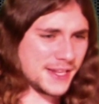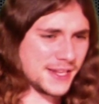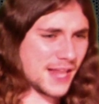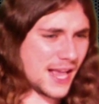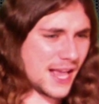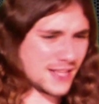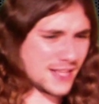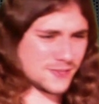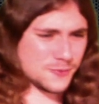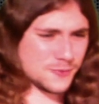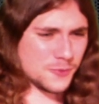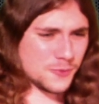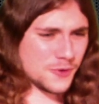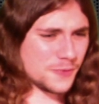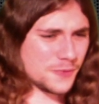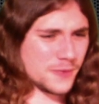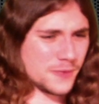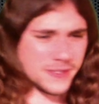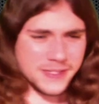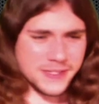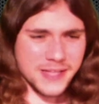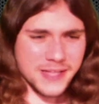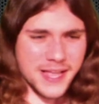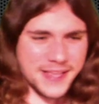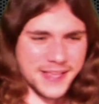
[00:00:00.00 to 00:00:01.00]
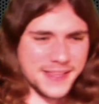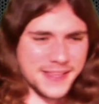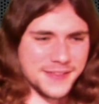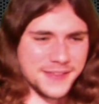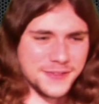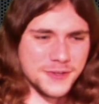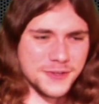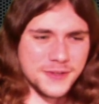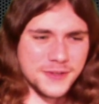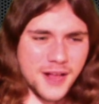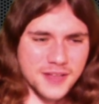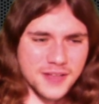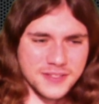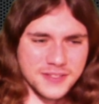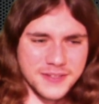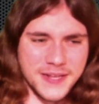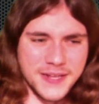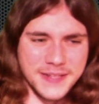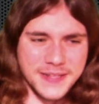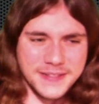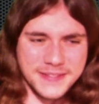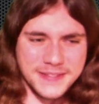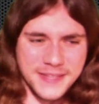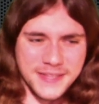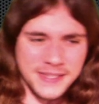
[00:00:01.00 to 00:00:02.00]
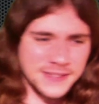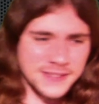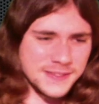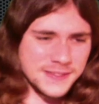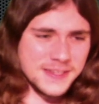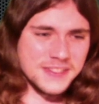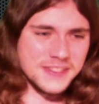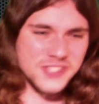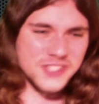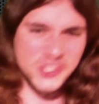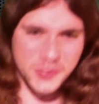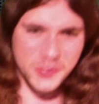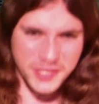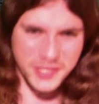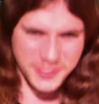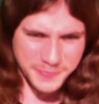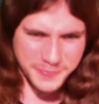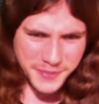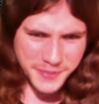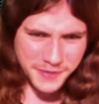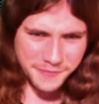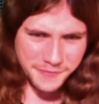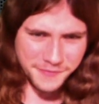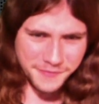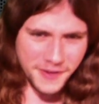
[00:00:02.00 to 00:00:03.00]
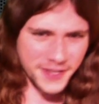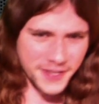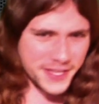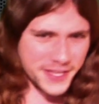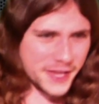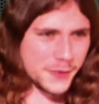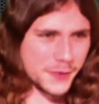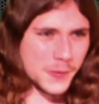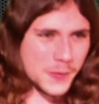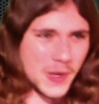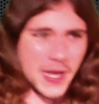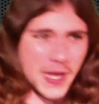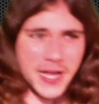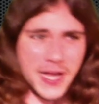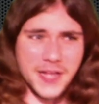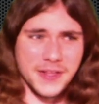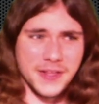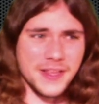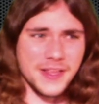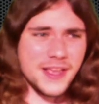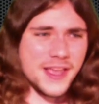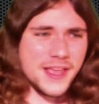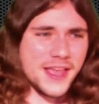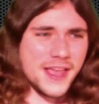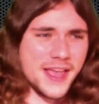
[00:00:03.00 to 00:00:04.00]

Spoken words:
last one was like in 2016, so it's been a fucking while,